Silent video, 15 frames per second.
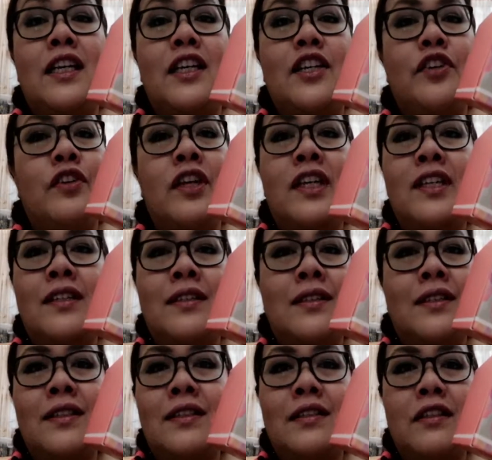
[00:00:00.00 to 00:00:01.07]
You
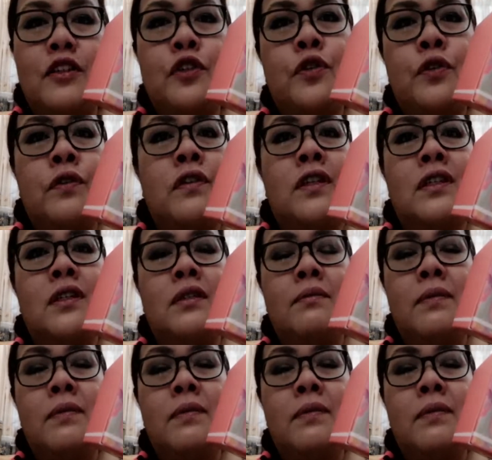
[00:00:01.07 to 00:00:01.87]
gotta Google,